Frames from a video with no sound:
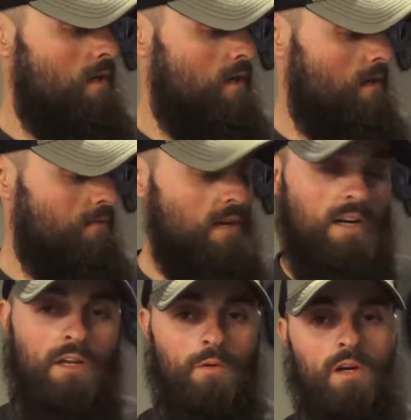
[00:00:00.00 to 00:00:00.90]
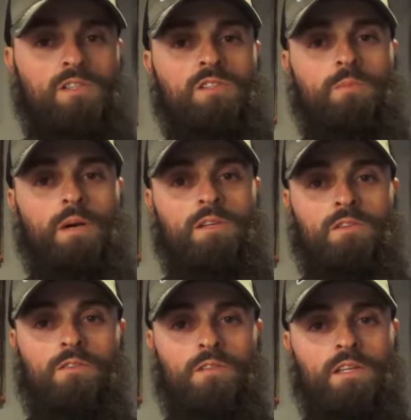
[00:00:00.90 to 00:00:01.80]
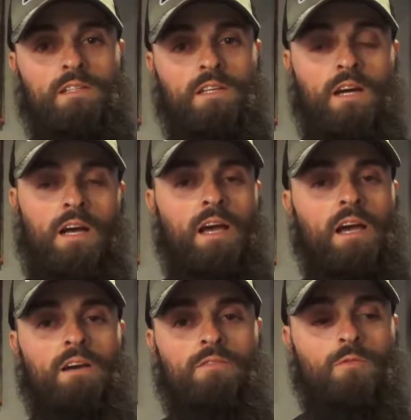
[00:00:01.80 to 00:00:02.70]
If you got any questions about certain things that I have,